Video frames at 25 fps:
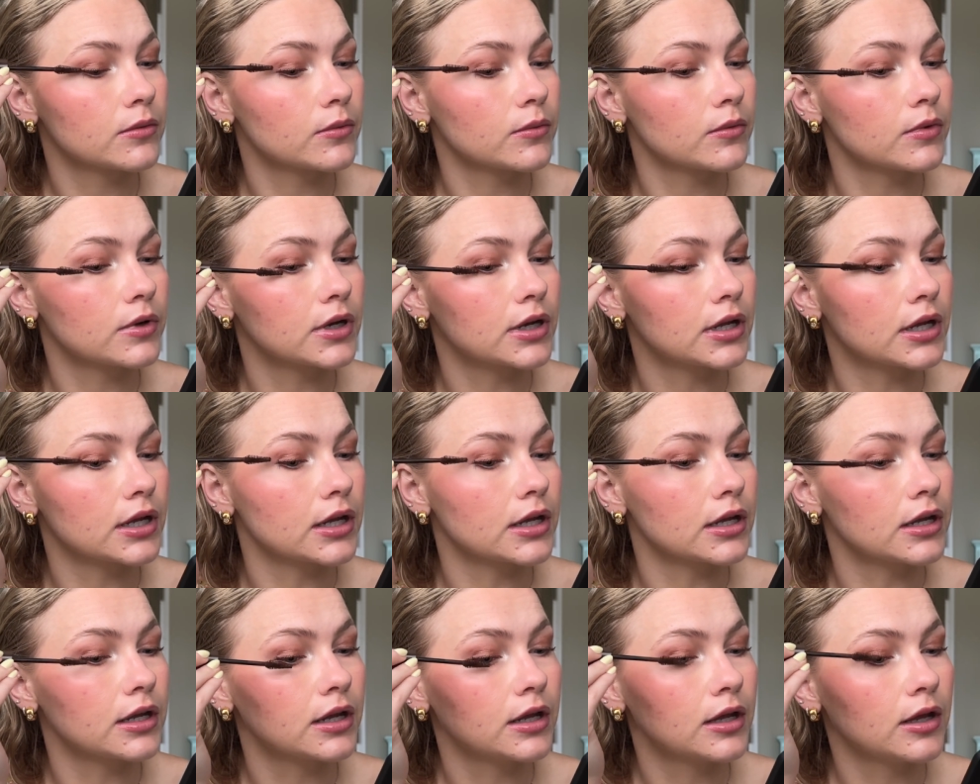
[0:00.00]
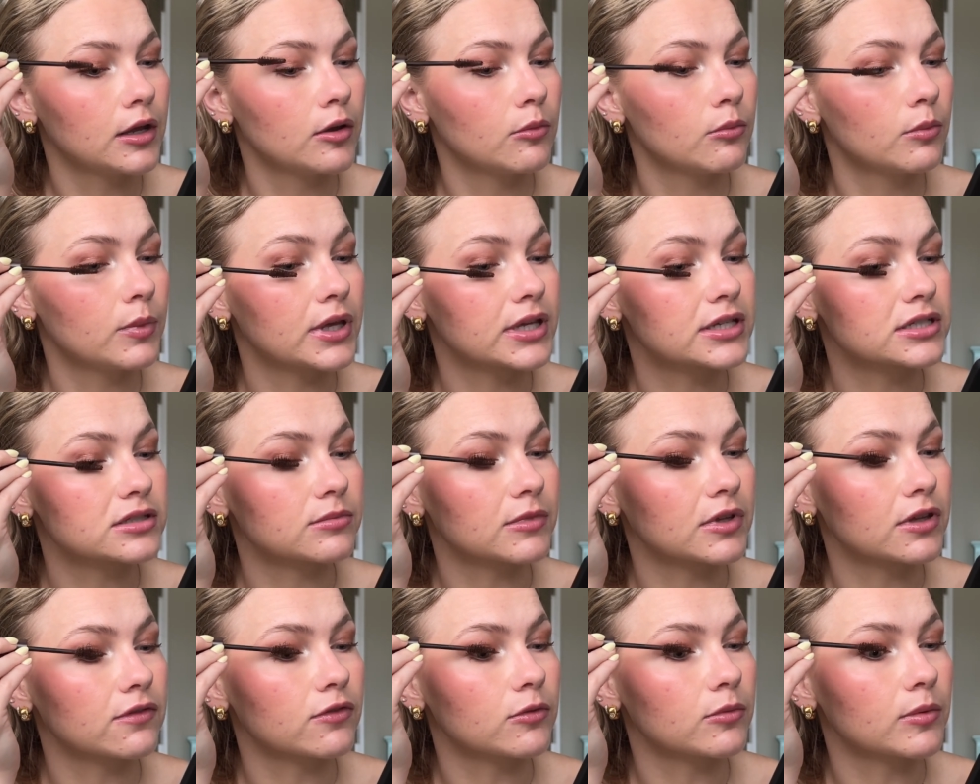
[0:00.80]
When I pick
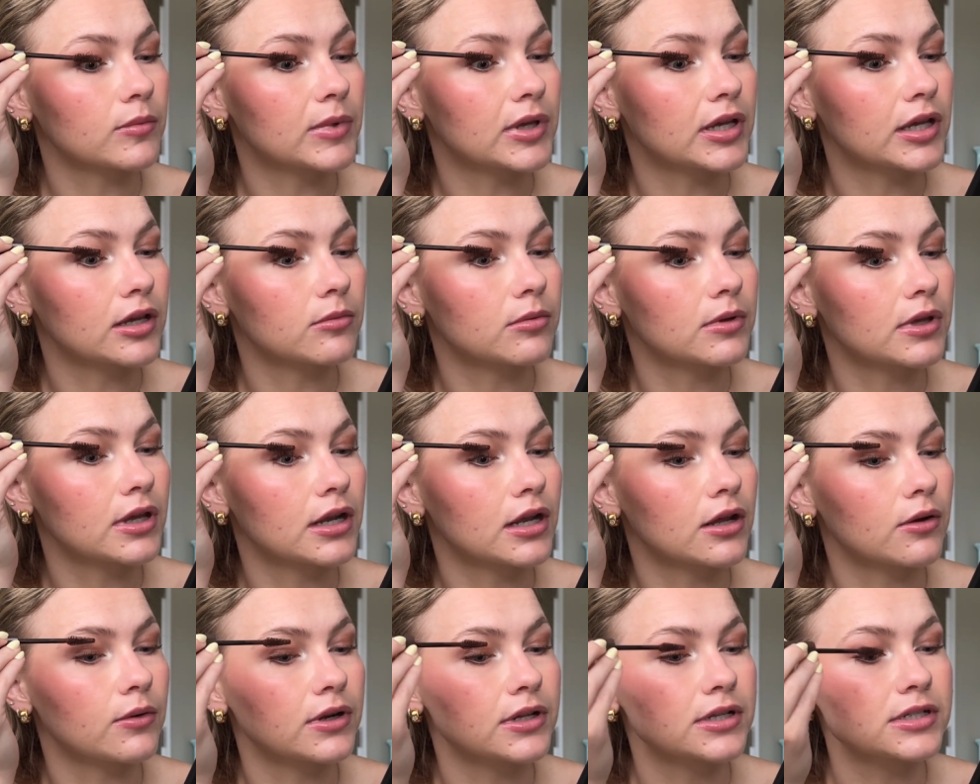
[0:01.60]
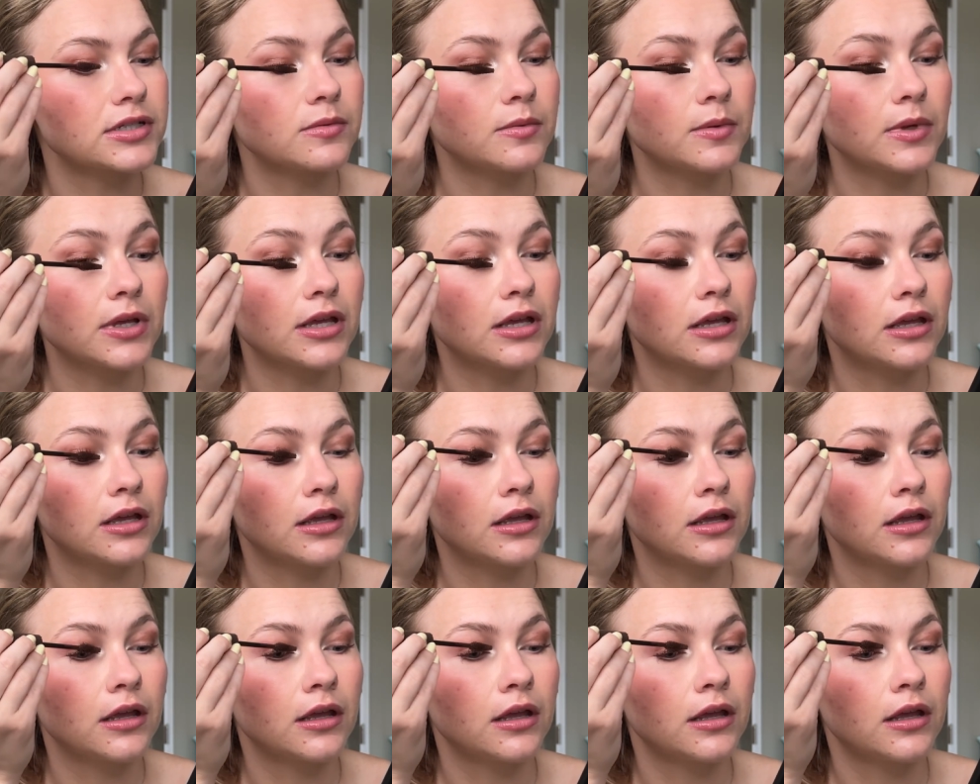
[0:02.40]
something from a makeup kit, I want it to be
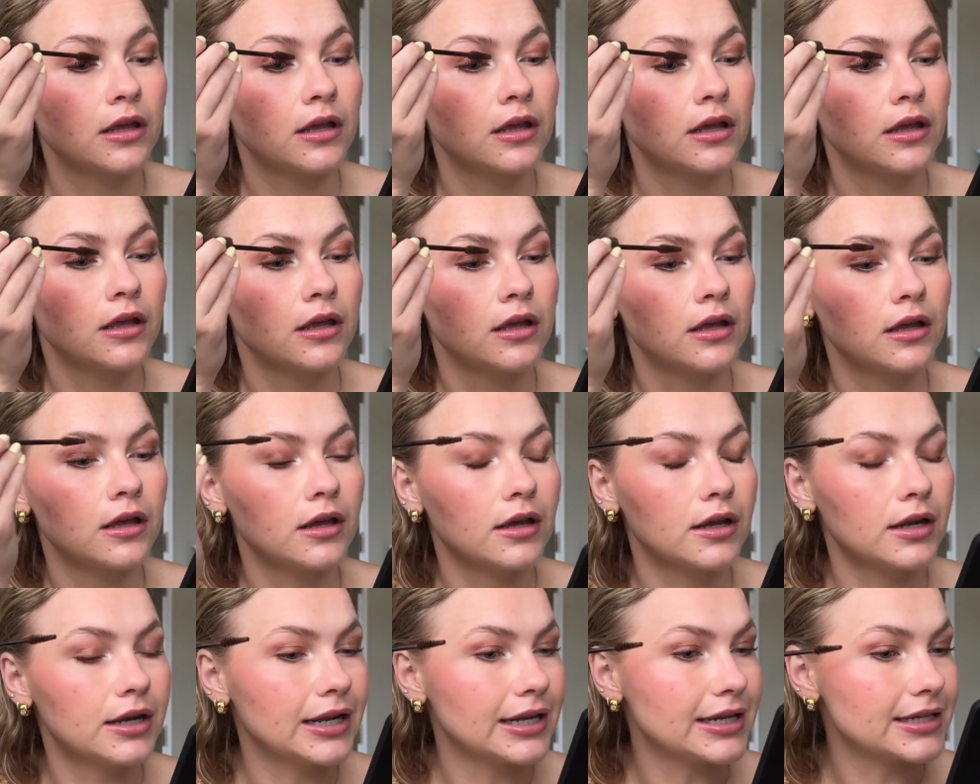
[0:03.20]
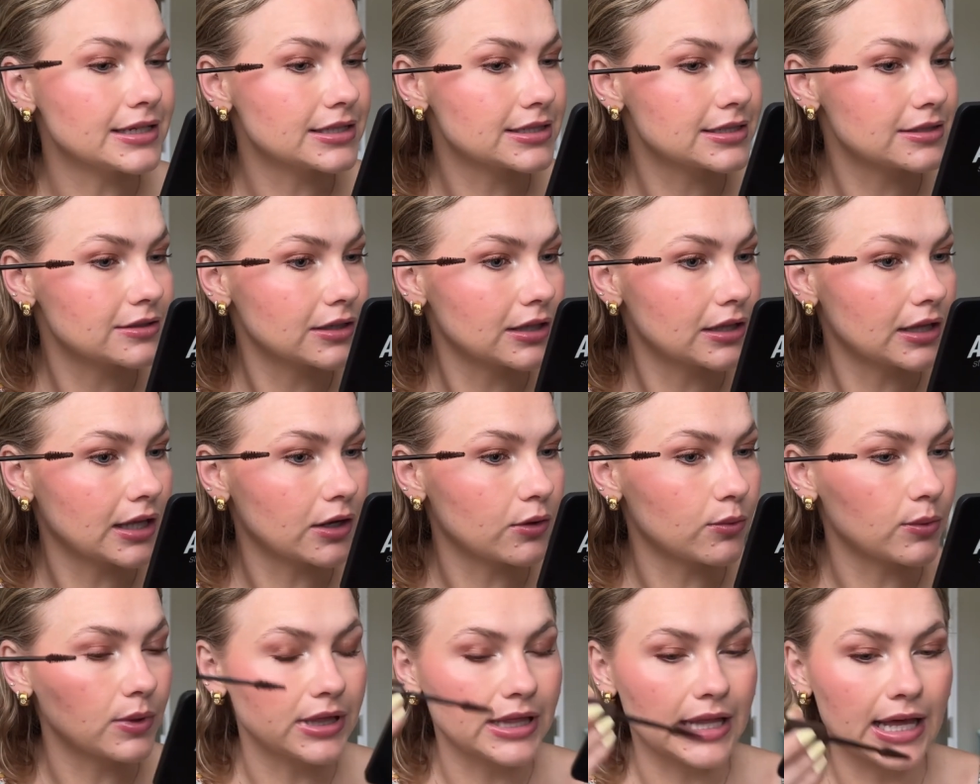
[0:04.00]
a nice, like
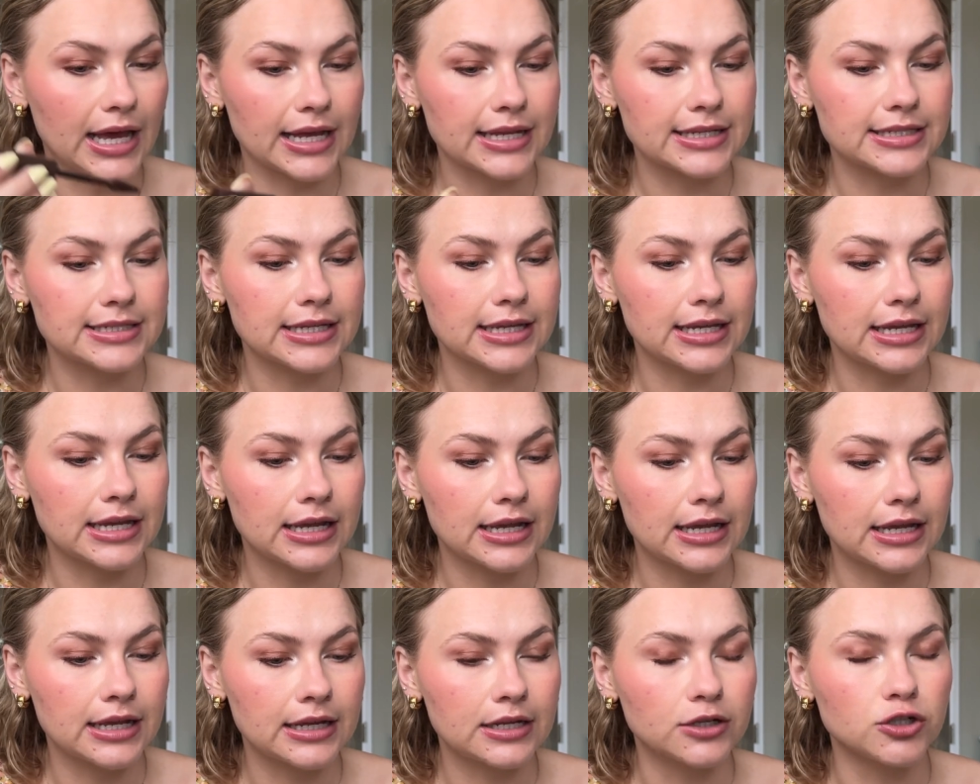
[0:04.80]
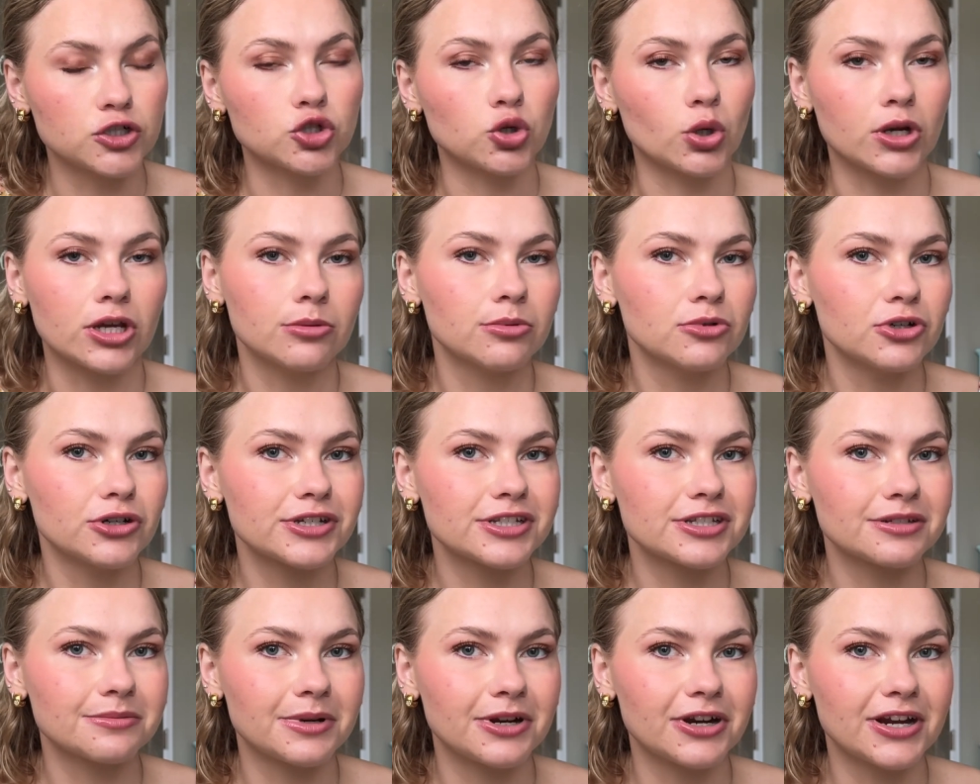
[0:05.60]
relaxing, enjoyable
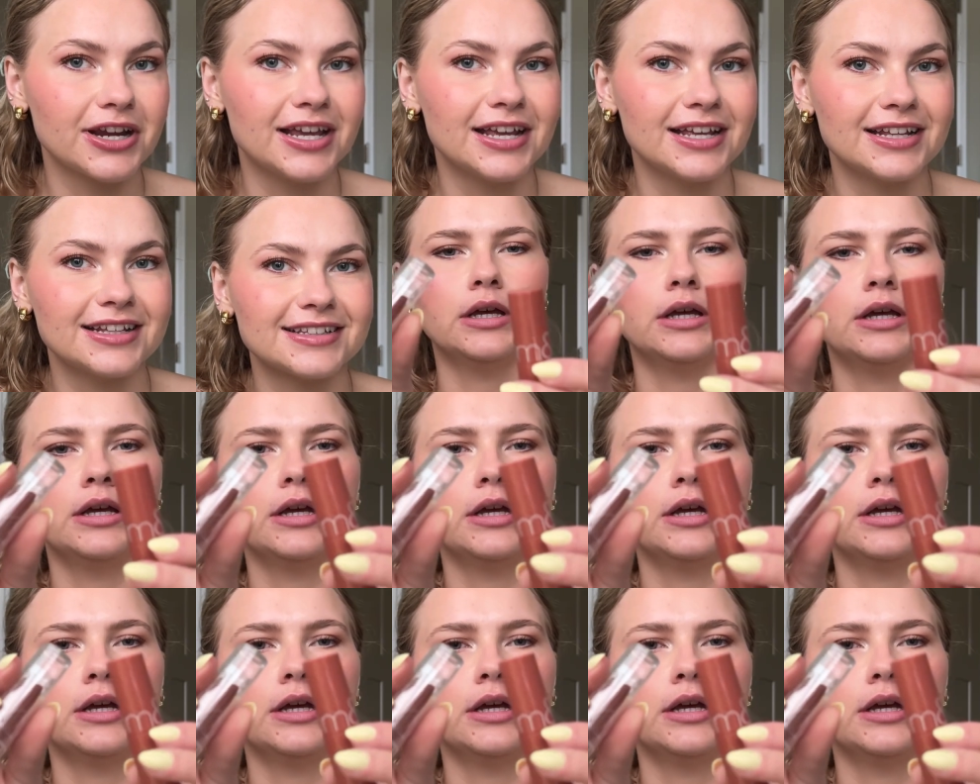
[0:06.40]
experience.